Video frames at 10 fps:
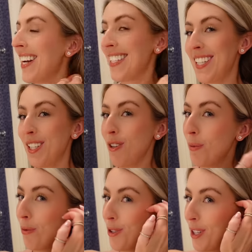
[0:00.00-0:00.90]
lasted. So I
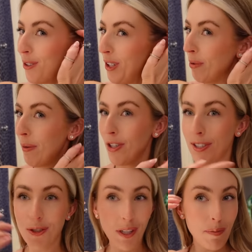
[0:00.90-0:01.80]
just brushed it through and I probably
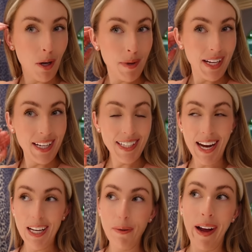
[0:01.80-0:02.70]
just took it beyond my ears
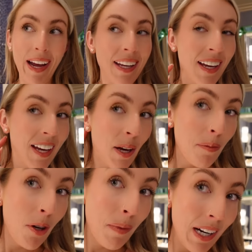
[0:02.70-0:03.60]
anyway.
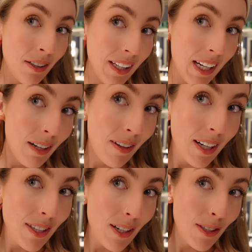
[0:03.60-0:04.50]
But my little
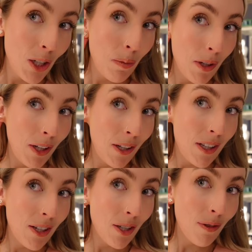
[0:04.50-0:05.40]
earrings are super cute.
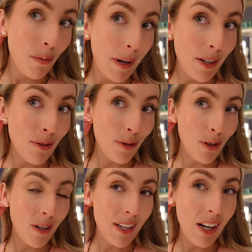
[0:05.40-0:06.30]
They're just from
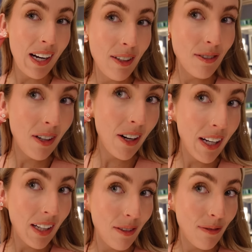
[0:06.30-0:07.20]
Pandora. They're like little
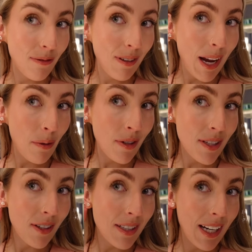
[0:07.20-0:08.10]
like flowers, like